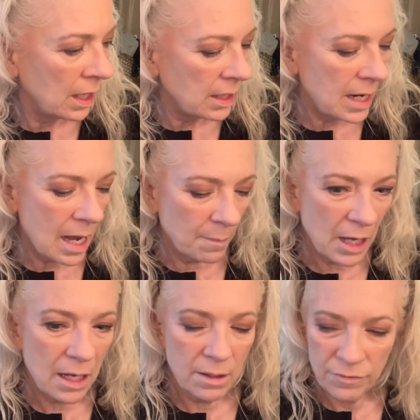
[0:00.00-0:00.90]
yeah, I'm
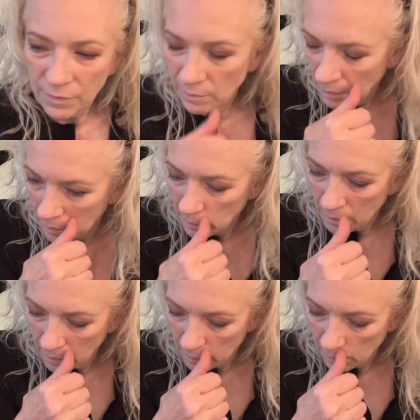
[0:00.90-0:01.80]
kind of
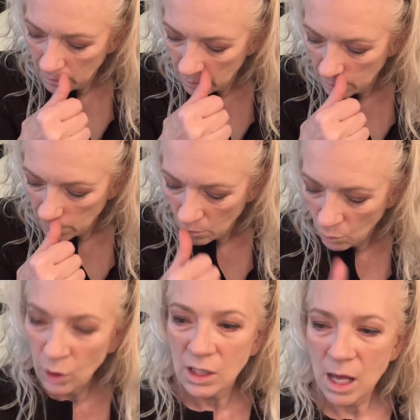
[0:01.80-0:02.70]

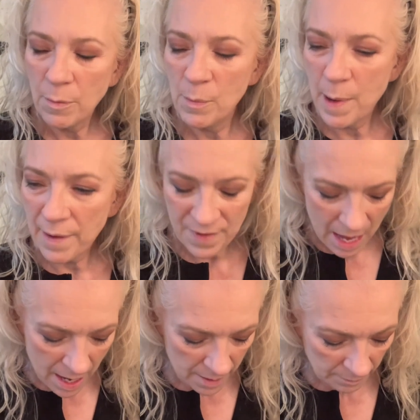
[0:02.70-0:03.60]
worked up about
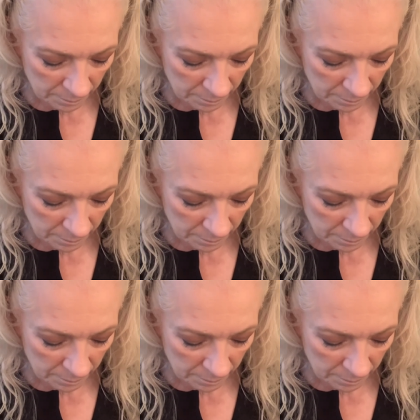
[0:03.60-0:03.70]
that.